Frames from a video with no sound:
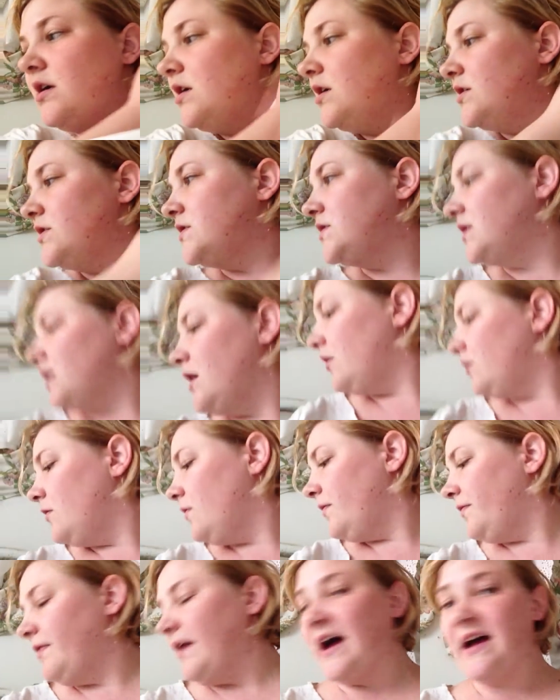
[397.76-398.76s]

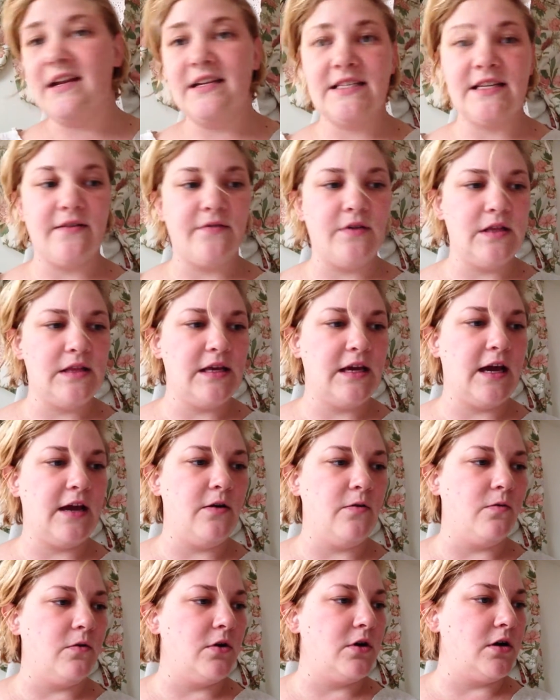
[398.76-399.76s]
So that is everything I
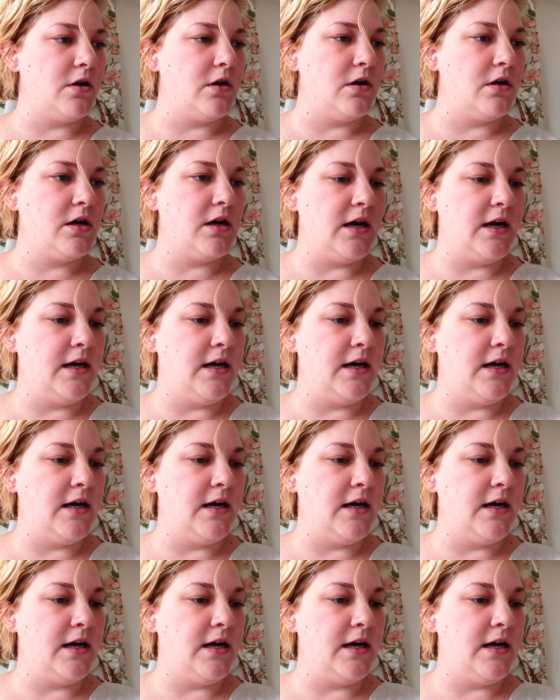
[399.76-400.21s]
ordered.